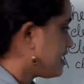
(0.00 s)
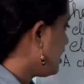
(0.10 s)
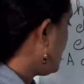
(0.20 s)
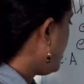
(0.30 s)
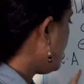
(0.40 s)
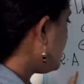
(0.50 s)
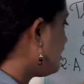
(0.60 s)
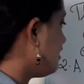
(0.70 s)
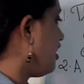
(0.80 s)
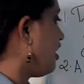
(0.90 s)
A
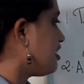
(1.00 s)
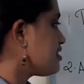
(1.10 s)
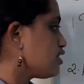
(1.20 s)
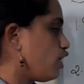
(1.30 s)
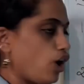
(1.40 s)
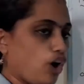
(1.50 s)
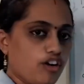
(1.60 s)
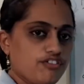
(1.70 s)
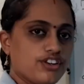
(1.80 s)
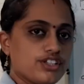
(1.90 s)
class of